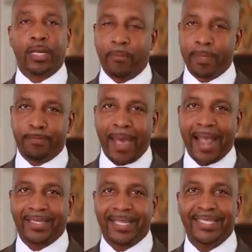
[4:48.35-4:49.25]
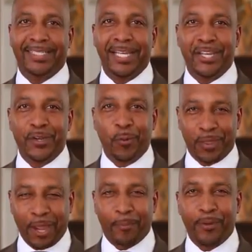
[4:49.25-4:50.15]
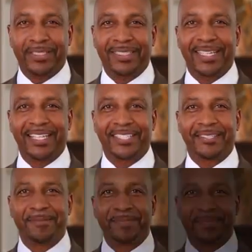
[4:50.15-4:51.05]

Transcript: and I'll be back to continue with our presentation.